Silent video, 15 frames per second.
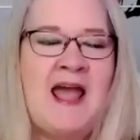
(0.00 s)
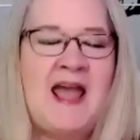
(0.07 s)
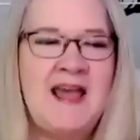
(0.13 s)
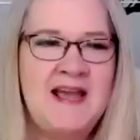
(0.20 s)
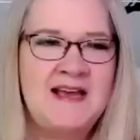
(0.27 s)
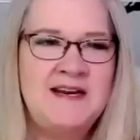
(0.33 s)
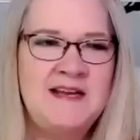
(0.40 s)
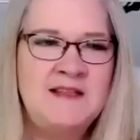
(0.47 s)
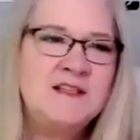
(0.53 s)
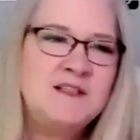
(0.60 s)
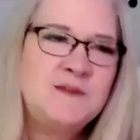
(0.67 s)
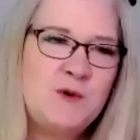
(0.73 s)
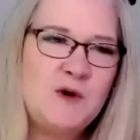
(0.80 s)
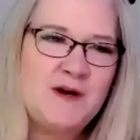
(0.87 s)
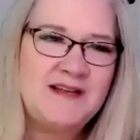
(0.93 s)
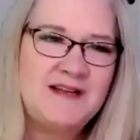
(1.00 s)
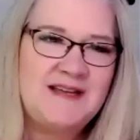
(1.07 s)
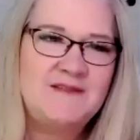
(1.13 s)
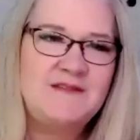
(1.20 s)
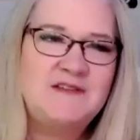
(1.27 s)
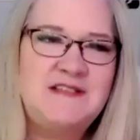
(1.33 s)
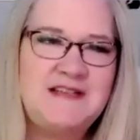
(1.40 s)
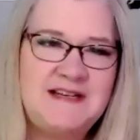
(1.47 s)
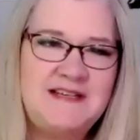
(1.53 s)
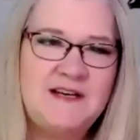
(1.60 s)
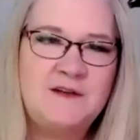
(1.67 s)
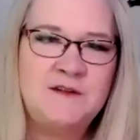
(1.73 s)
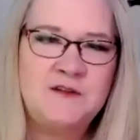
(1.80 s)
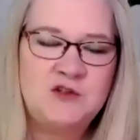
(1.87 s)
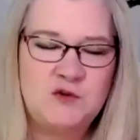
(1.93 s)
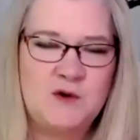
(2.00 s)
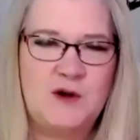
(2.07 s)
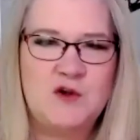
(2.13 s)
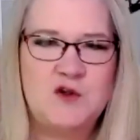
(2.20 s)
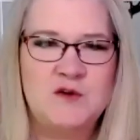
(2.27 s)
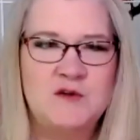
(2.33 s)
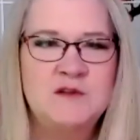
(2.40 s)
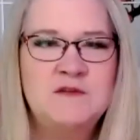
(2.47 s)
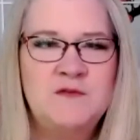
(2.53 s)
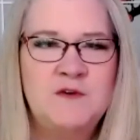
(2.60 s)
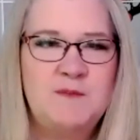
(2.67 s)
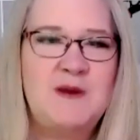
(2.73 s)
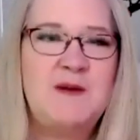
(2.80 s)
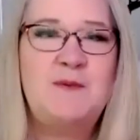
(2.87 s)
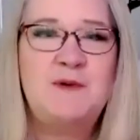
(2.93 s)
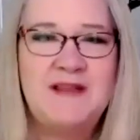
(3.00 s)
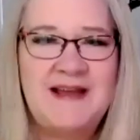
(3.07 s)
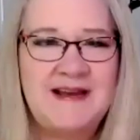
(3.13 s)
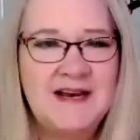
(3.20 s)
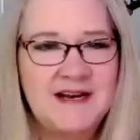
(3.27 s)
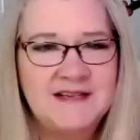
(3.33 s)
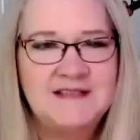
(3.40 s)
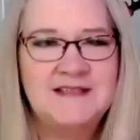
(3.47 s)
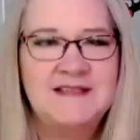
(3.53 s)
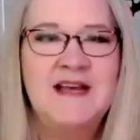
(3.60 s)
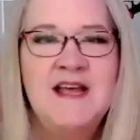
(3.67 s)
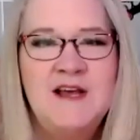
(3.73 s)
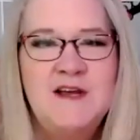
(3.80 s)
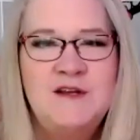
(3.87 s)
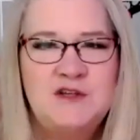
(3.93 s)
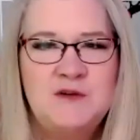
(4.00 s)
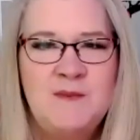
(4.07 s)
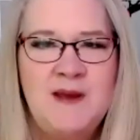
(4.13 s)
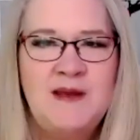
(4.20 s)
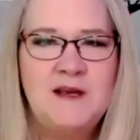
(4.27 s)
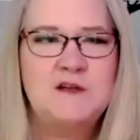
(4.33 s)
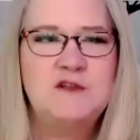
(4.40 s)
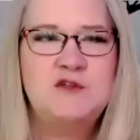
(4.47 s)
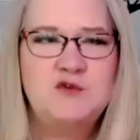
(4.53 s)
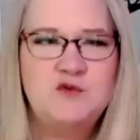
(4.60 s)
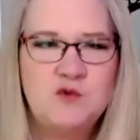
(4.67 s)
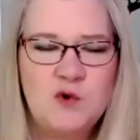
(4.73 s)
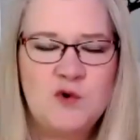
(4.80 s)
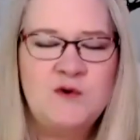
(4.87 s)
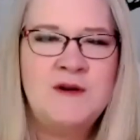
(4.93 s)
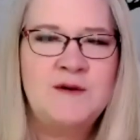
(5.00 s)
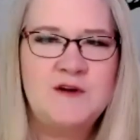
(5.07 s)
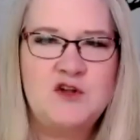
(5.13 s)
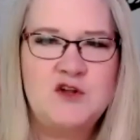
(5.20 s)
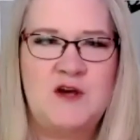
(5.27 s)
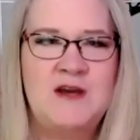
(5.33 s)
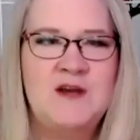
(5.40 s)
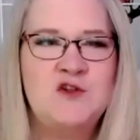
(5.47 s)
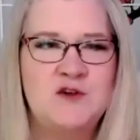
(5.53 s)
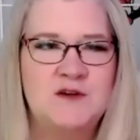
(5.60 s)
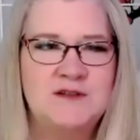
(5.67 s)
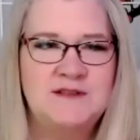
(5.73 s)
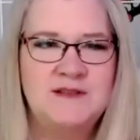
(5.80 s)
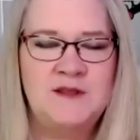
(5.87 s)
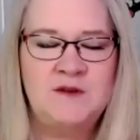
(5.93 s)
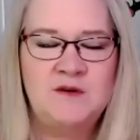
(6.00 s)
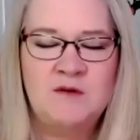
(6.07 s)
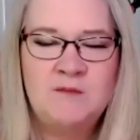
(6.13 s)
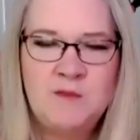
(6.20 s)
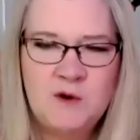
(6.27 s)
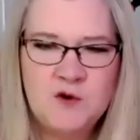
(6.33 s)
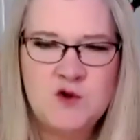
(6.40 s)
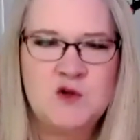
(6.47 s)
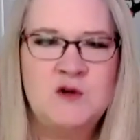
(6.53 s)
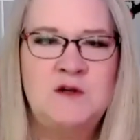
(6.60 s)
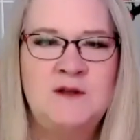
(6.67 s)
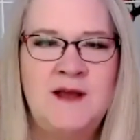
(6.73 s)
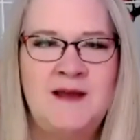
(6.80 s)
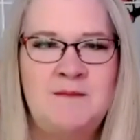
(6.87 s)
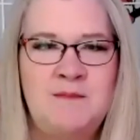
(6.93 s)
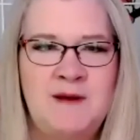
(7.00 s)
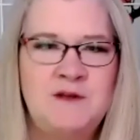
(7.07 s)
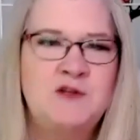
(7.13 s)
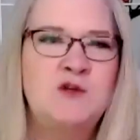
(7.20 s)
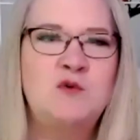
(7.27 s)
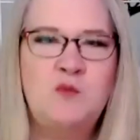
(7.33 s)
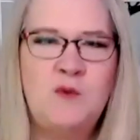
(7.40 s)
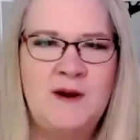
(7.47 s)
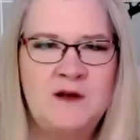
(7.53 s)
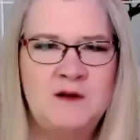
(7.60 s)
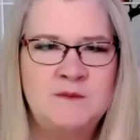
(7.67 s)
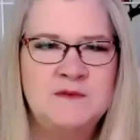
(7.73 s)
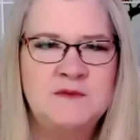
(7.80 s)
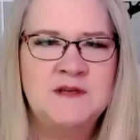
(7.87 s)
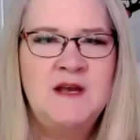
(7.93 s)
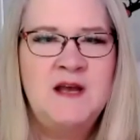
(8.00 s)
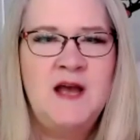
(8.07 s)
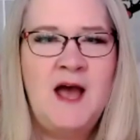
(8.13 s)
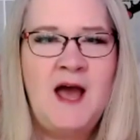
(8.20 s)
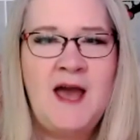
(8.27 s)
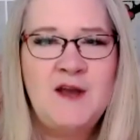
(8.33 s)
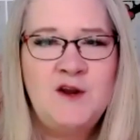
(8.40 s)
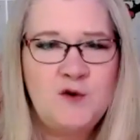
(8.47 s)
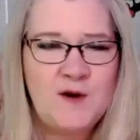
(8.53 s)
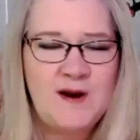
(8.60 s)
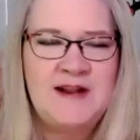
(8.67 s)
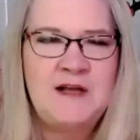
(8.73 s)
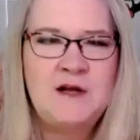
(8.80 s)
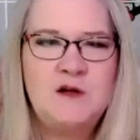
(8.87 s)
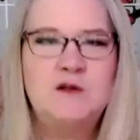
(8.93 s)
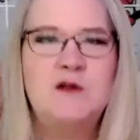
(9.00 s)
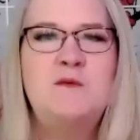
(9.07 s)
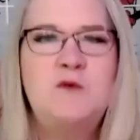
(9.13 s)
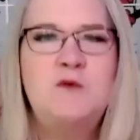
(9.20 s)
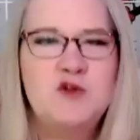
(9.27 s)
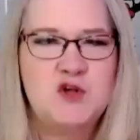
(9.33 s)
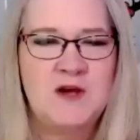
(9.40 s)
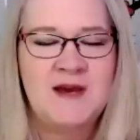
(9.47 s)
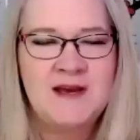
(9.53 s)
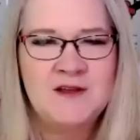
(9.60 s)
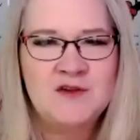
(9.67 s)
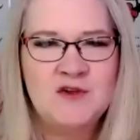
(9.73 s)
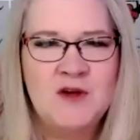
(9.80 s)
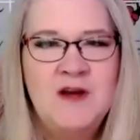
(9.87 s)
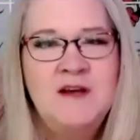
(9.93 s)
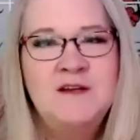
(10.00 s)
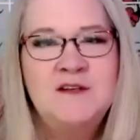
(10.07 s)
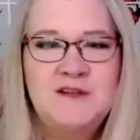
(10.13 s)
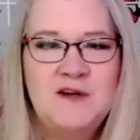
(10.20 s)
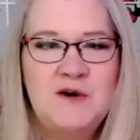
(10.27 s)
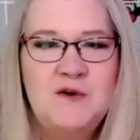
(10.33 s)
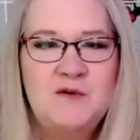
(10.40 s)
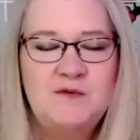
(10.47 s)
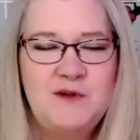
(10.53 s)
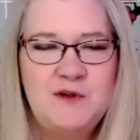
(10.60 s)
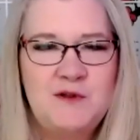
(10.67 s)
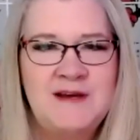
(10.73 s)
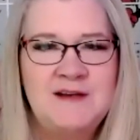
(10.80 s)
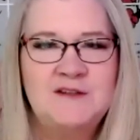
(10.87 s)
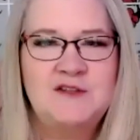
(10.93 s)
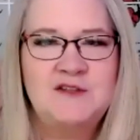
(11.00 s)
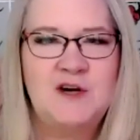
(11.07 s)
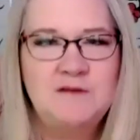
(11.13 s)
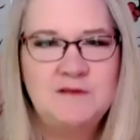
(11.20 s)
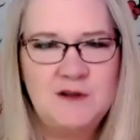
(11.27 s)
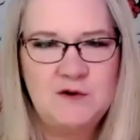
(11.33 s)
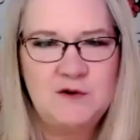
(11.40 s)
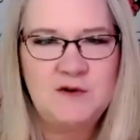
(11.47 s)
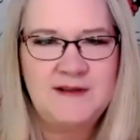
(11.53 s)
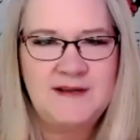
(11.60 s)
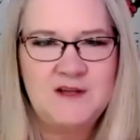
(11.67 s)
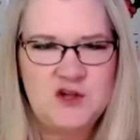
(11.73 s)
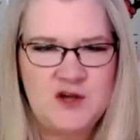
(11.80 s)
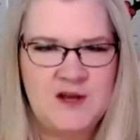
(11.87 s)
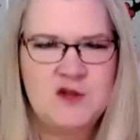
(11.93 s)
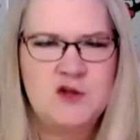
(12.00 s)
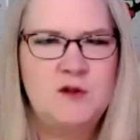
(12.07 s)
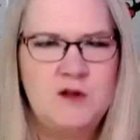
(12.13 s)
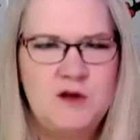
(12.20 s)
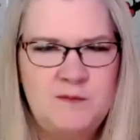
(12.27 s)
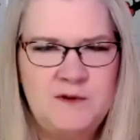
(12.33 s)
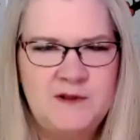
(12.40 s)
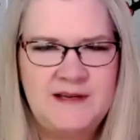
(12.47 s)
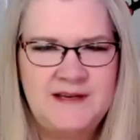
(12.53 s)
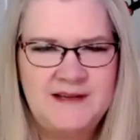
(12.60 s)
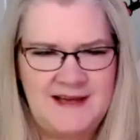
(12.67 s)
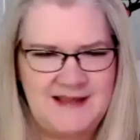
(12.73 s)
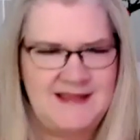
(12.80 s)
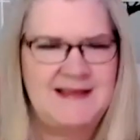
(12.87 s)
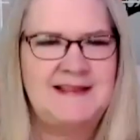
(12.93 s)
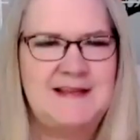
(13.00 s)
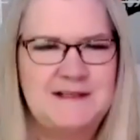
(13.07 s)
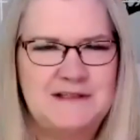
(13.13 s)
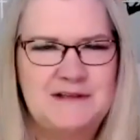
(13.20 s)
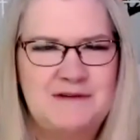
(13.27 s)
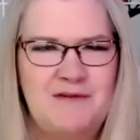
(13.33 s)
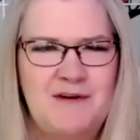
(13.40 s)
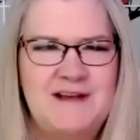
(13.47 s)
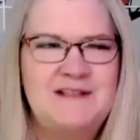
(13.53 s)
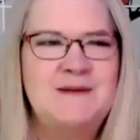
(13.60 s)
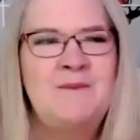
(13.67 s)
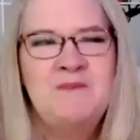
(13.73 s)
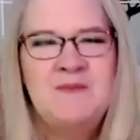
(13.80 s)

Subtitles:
And in this book, it gives detailed instructions for people like us to make extraordinary changes in their emotional and mental realms and creating global change. So you think start locally, change globally. I think that's the phrase.